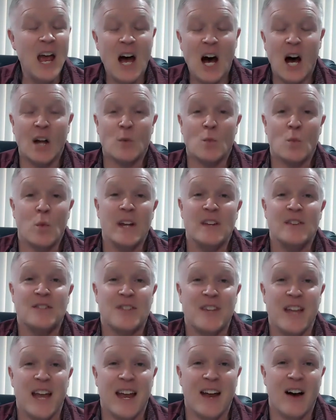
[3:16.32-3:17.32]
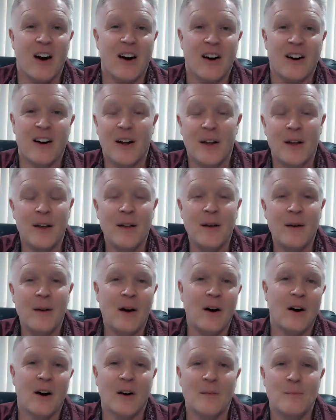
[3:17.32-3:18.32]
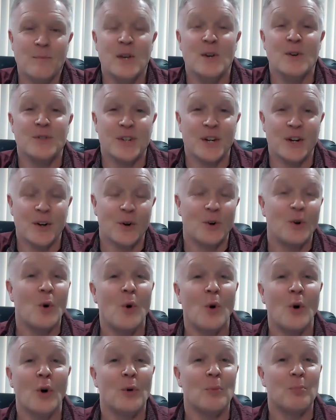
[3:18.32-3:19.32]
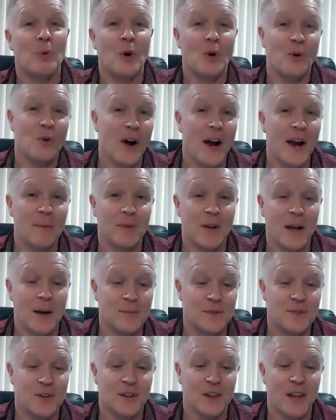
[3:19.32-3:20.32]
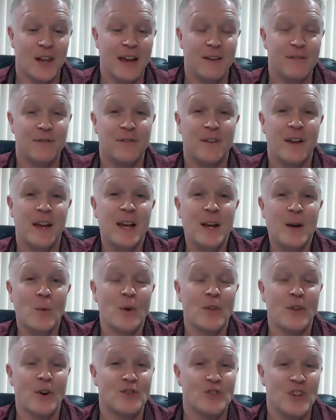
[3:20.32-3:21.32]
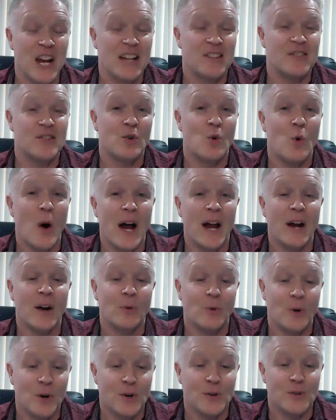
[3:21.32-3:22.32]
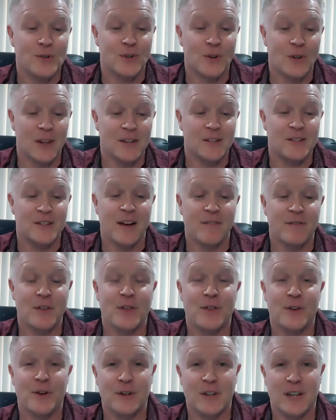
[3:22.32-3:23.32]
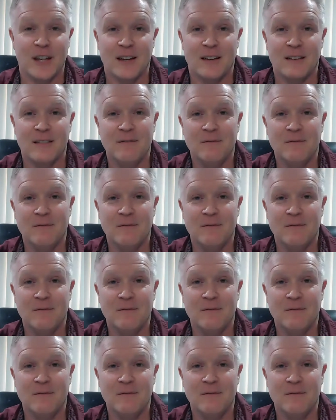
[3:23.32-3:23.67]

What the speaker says: On Wednesday, our music or choral program comes to life with our chancel choir rehearsal at 7:30.